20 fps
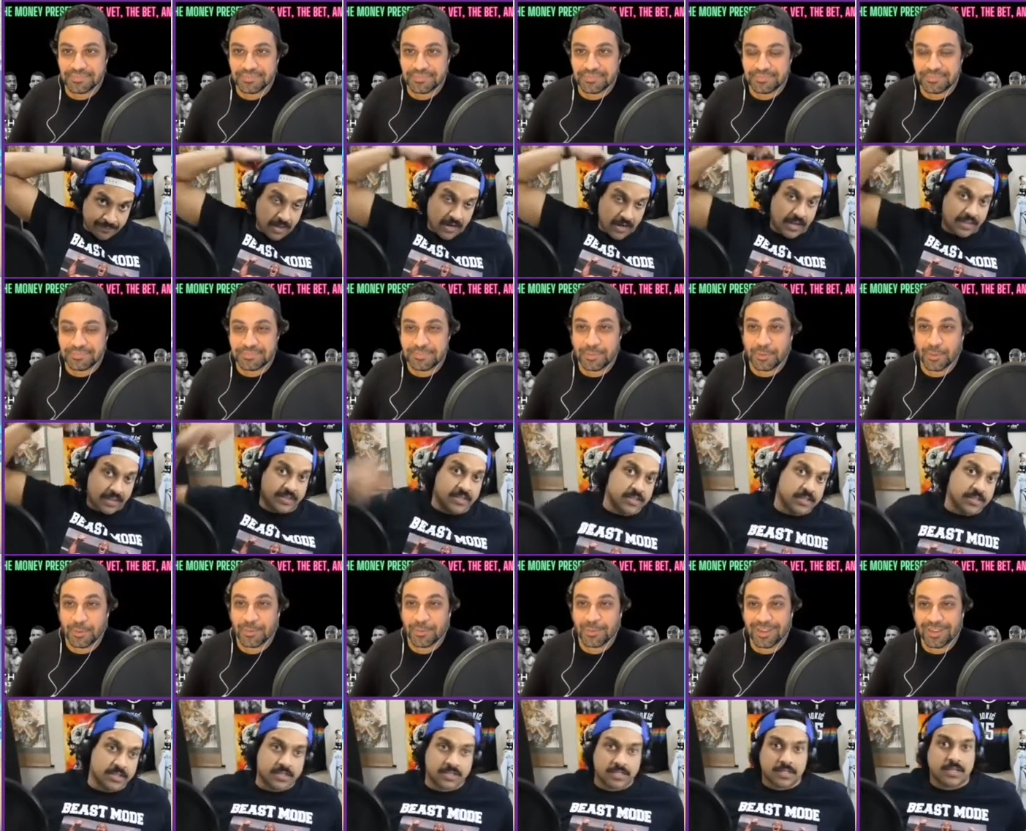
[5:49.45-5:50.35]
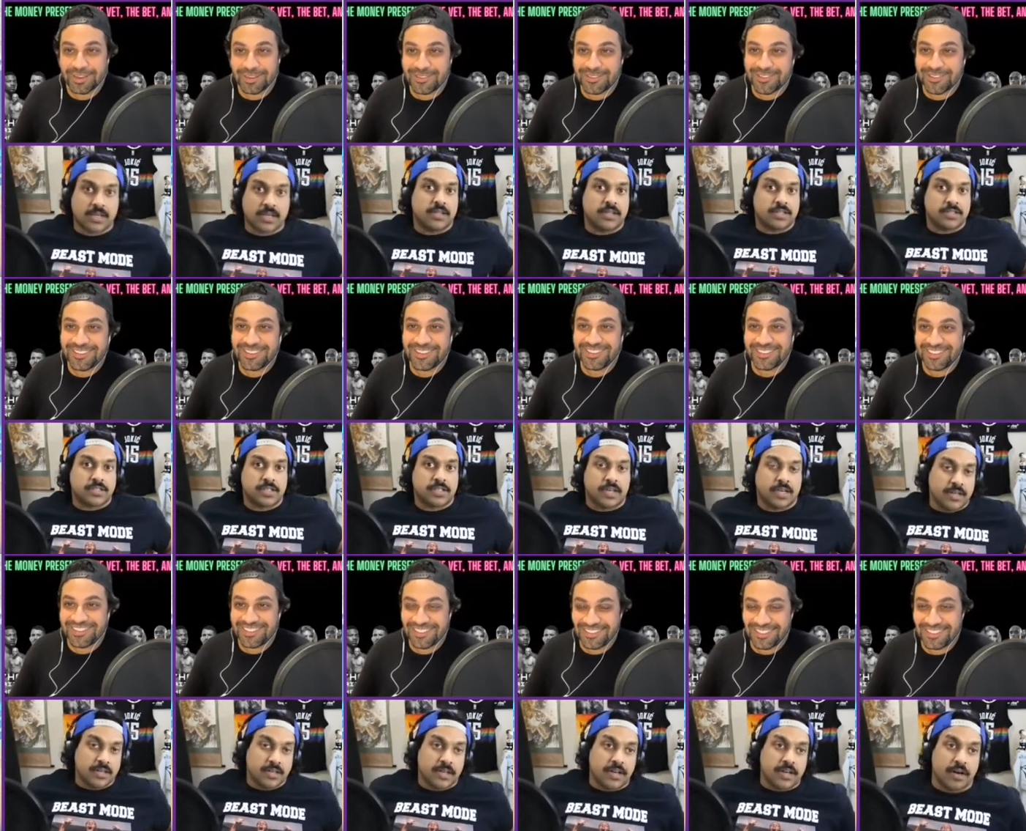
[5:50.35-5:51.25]
Speaker 1: And I think so, uh, Skelly's
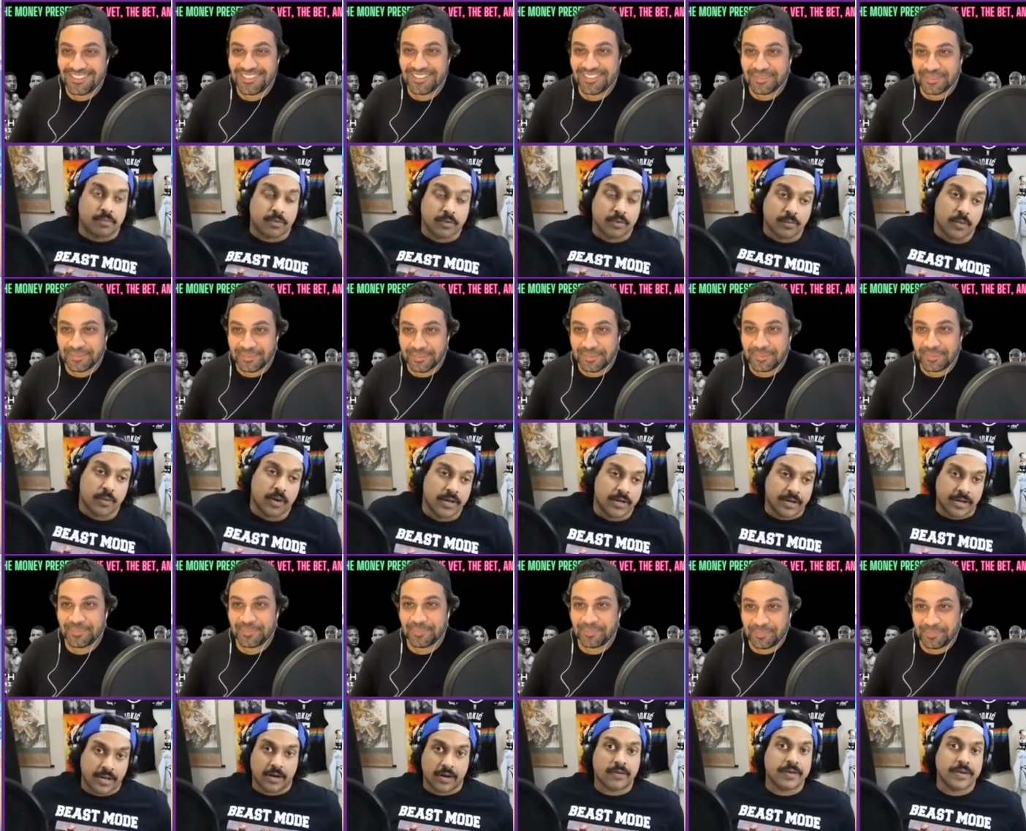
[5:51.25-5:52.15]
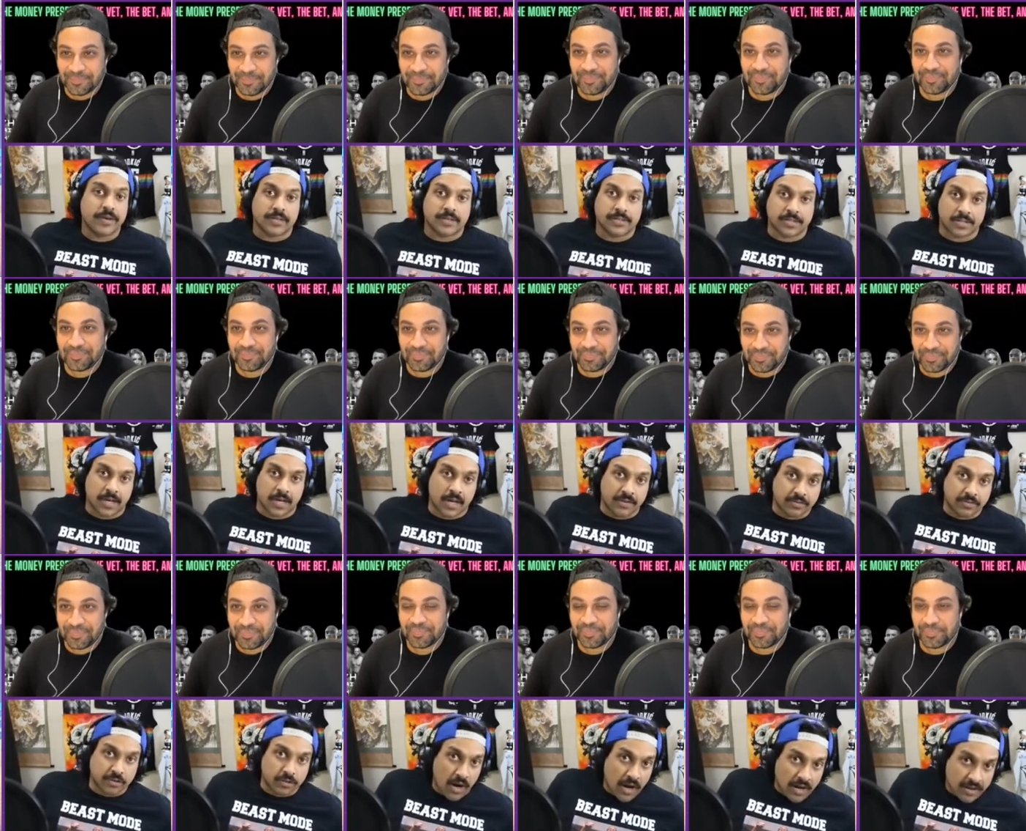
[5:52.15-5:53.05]
like number one area is to kind
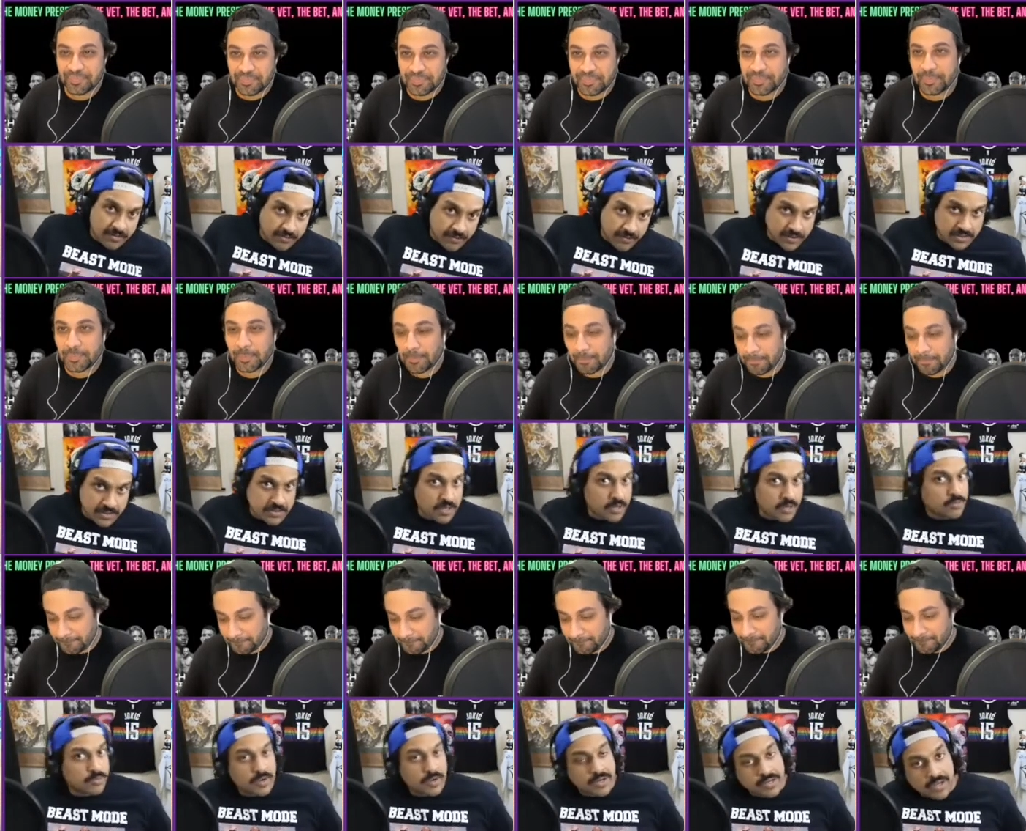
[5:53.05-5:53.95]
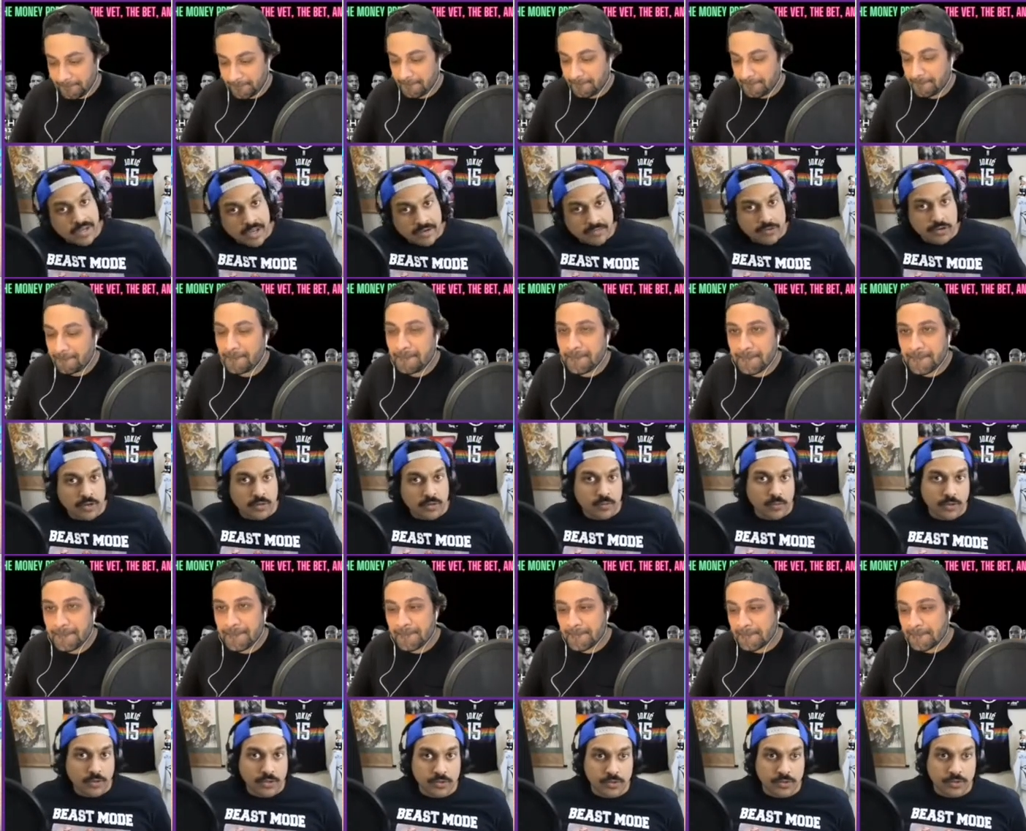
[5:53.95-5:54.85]
of grind fights out, right? Kind of try to
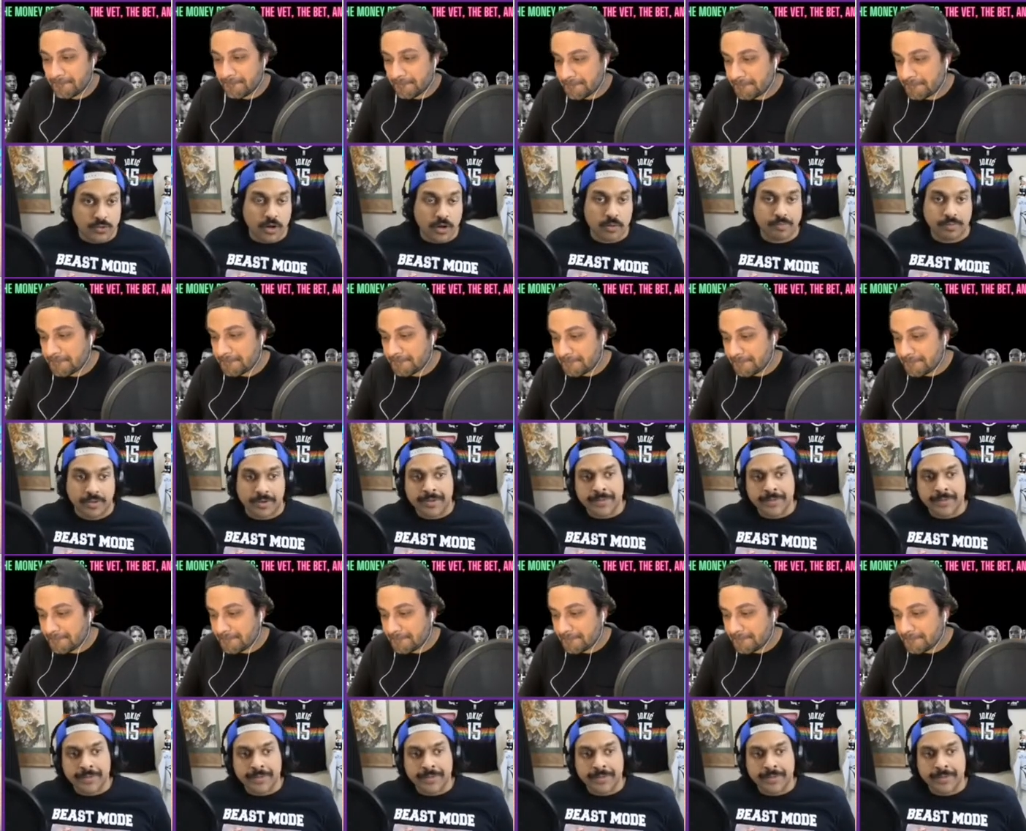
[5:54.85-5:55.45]
work mm-hmm. on the ground. Mm-hmm.